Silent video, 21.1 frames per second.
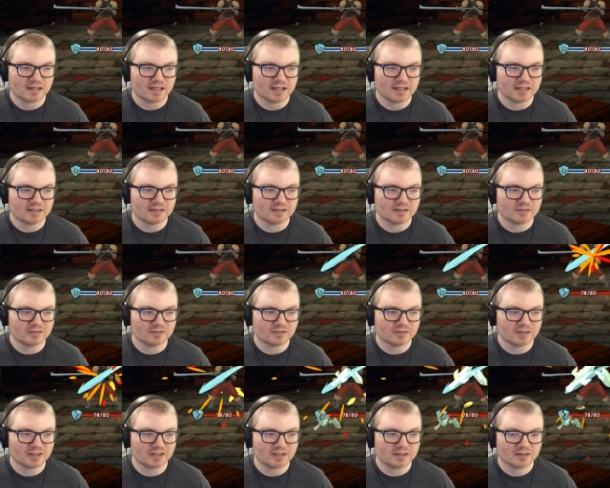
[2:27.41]
How you doing
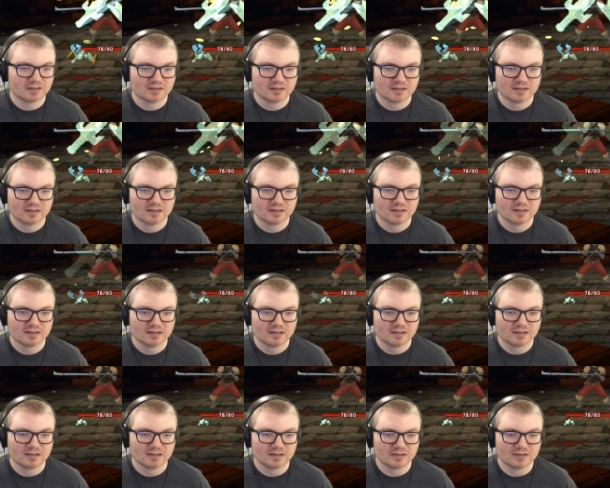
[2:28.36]
there?
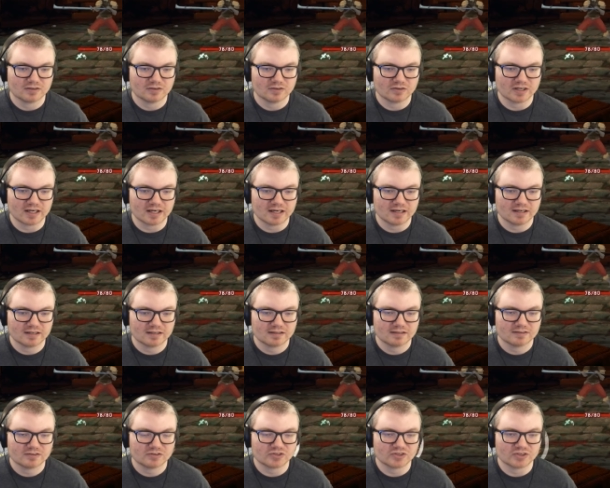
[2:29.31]
Okay,
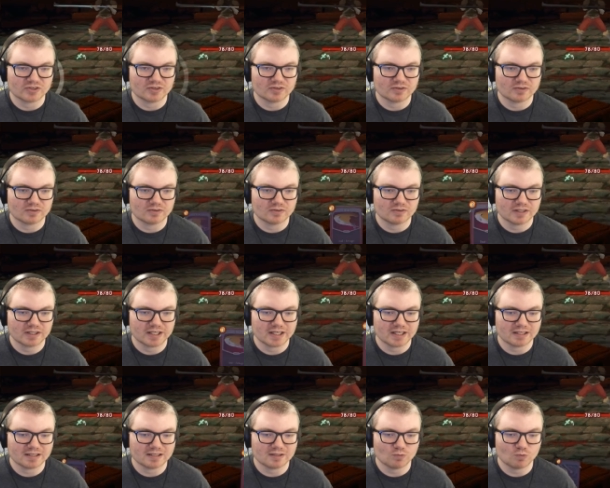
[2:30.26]
so
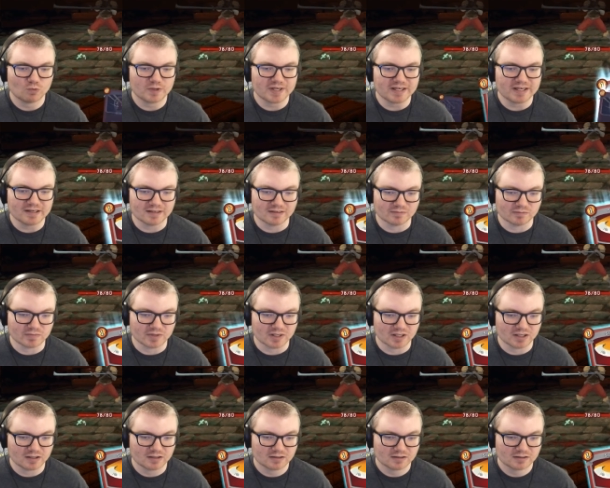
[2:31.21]
he did weaken
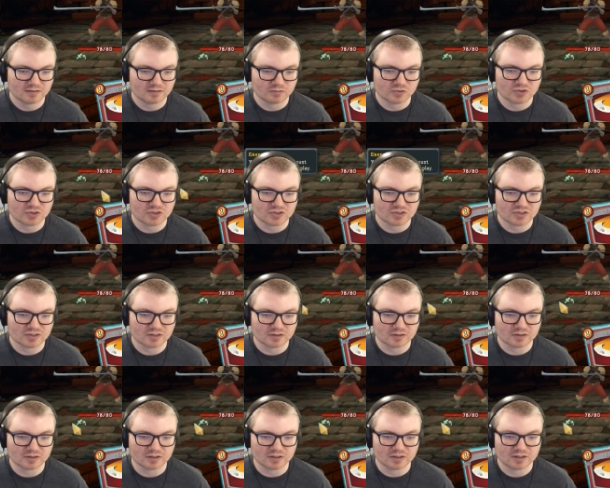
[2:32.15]
me, which
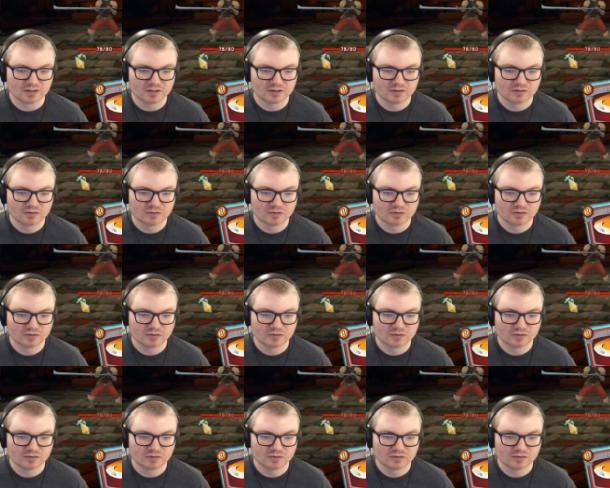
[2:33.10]
isn't good.